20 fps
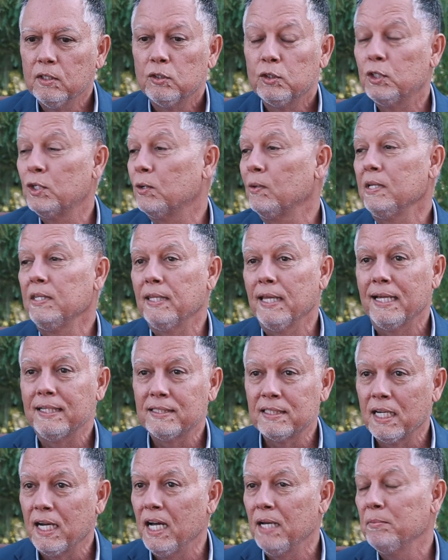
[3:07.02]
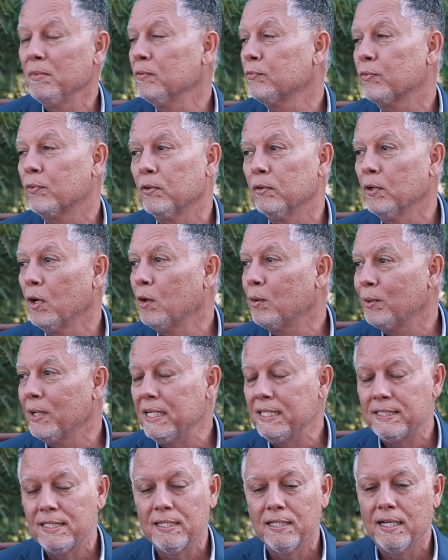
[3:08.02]
During that time, and for no
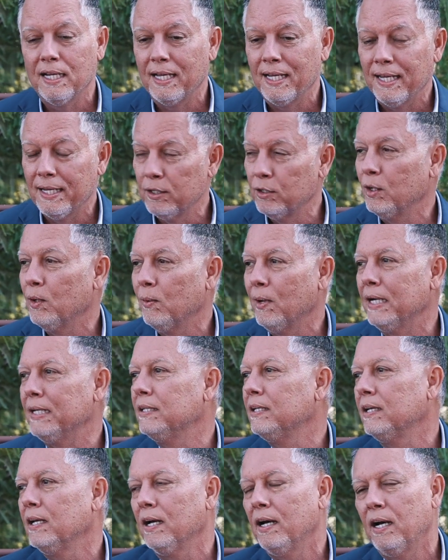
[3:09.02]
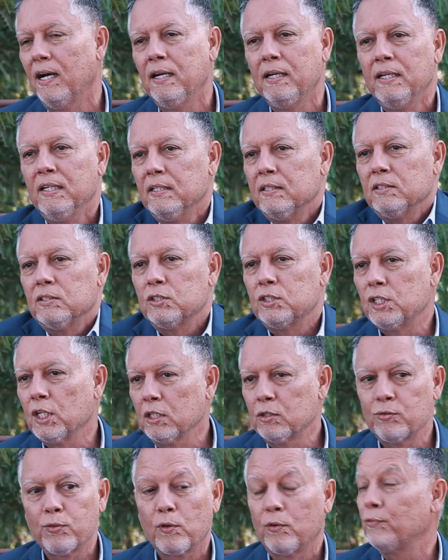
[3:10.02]
reason, I had no idea,
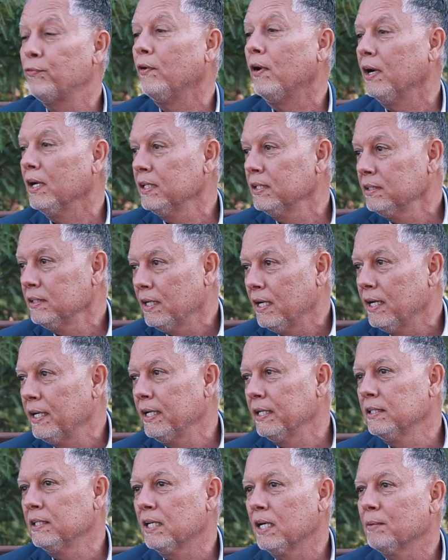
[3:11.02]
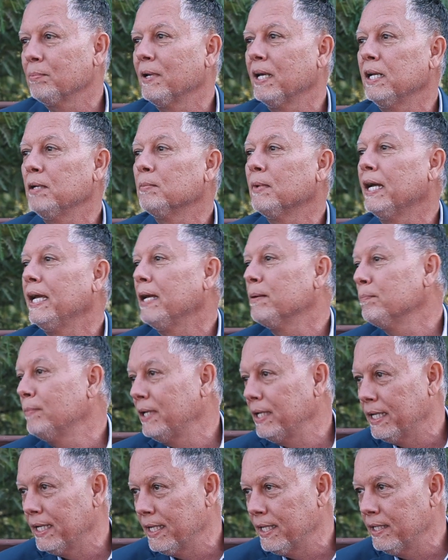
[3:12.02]
just for fun, I ended up getting my
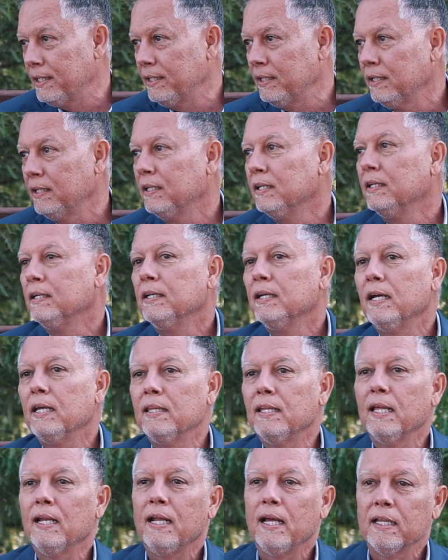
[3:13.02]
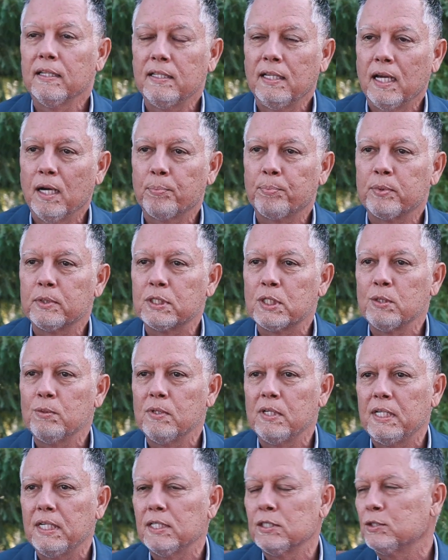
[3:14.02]
MBA and then had the
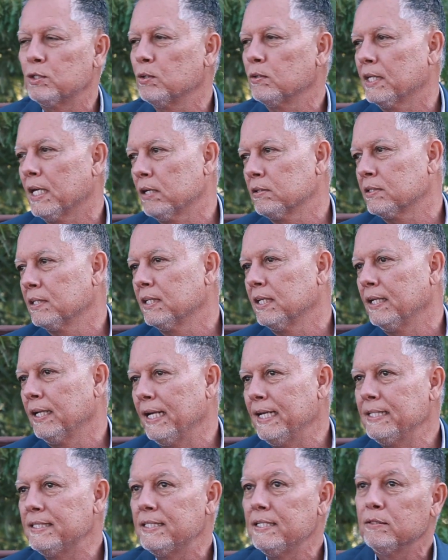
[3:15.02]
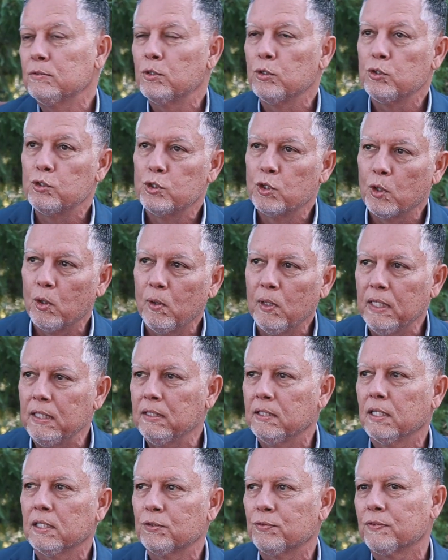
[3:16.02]
opportunity in 2018 to
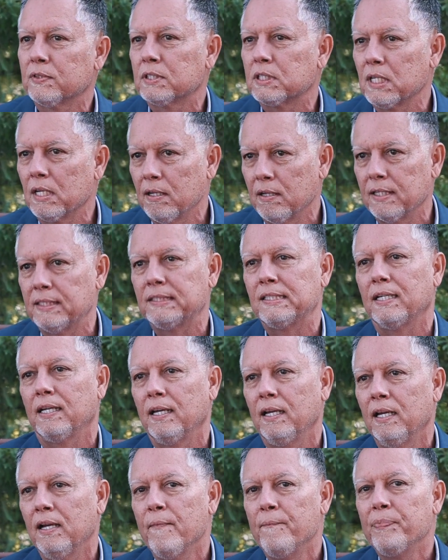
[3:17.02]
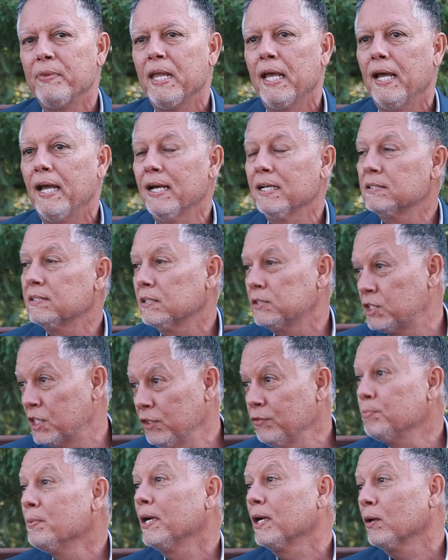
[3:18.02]
join this facility as the
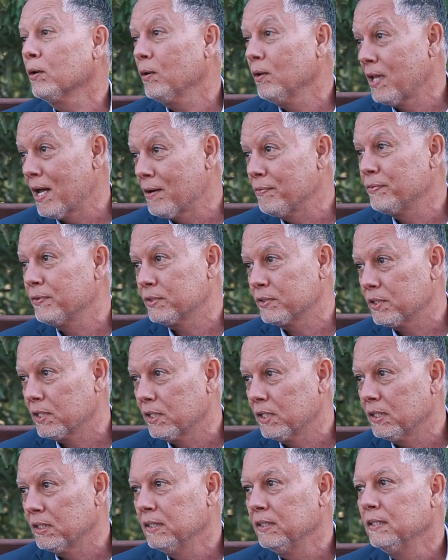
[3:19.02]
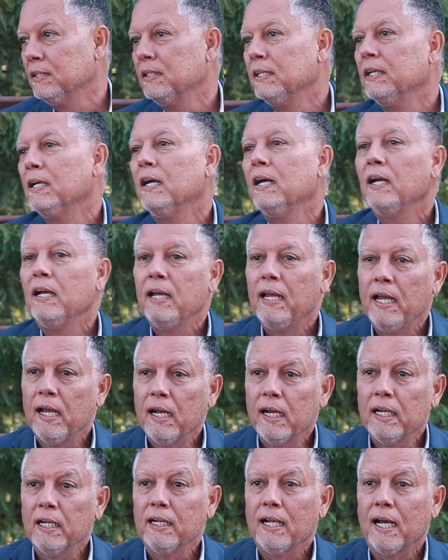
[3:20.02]
Chief Medical Officer.
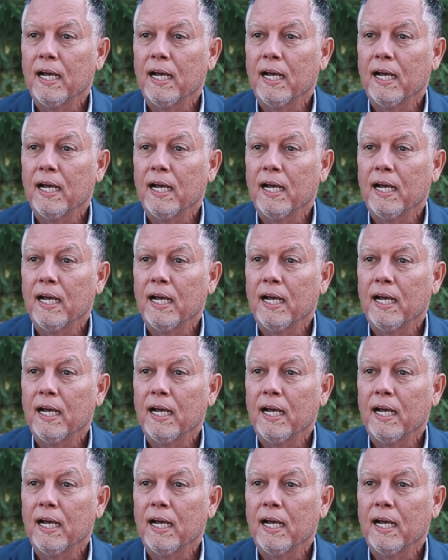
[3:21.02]
And